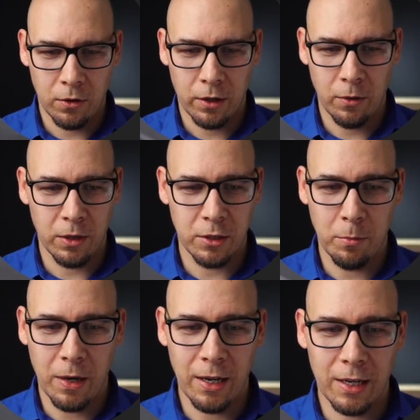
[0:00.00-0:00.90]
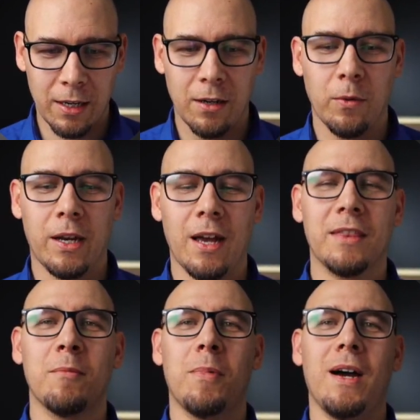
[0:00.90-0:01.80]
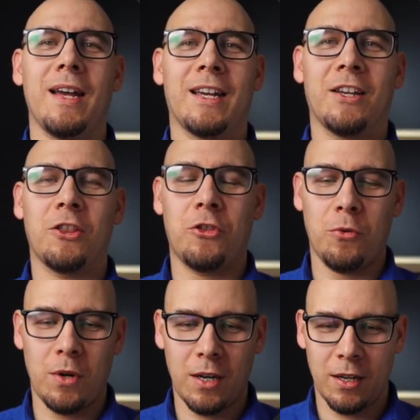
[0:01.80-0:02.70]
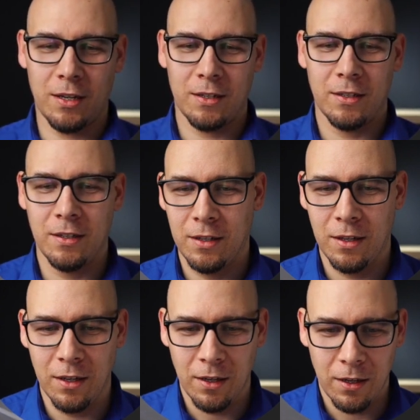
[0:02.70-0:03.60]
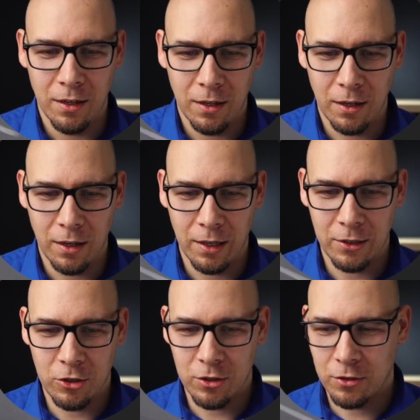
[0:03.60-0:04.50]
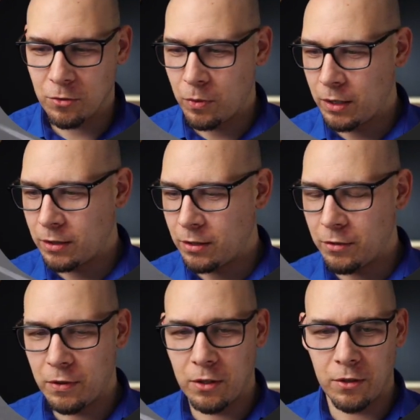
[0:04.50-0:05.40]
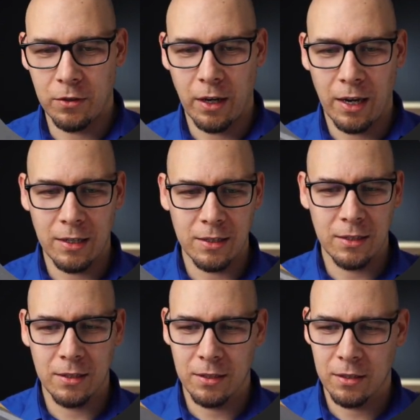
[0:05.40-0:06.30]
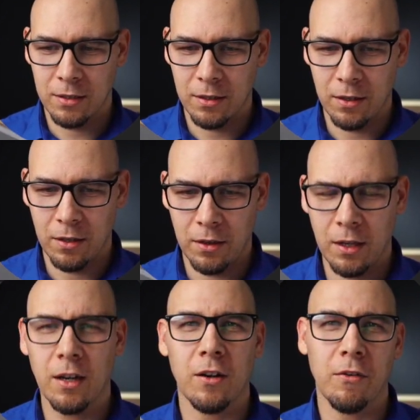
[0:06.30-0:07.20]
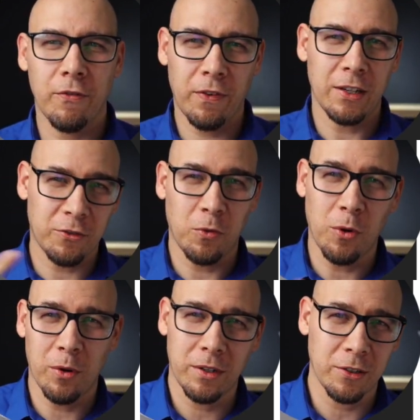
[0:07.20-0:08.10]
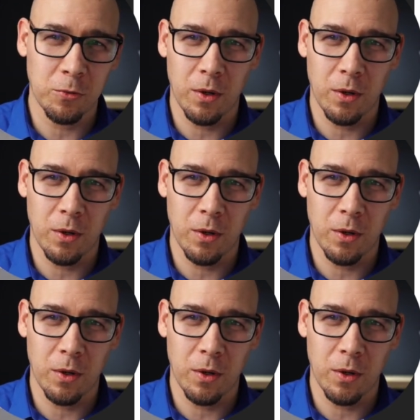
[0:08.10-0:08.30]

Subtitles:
Okay, where's the bike? We got the bike, 3. Let's just wait till the video ends. I think I'm gonna fast forward